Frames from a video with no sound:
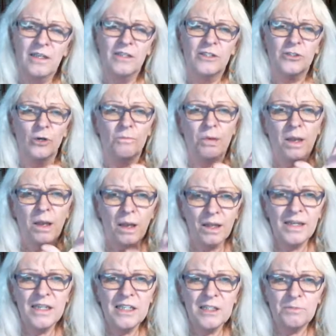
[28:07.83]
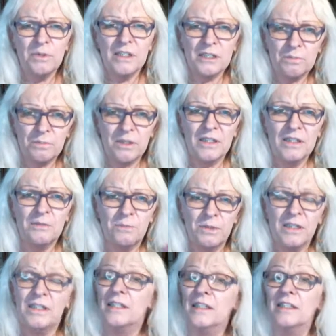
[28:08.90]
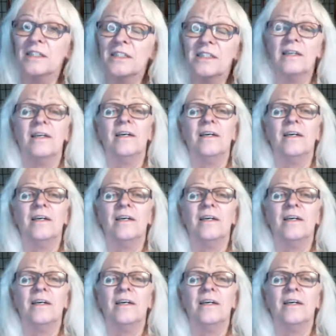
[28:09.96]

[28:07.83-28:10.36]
So please, please, please, please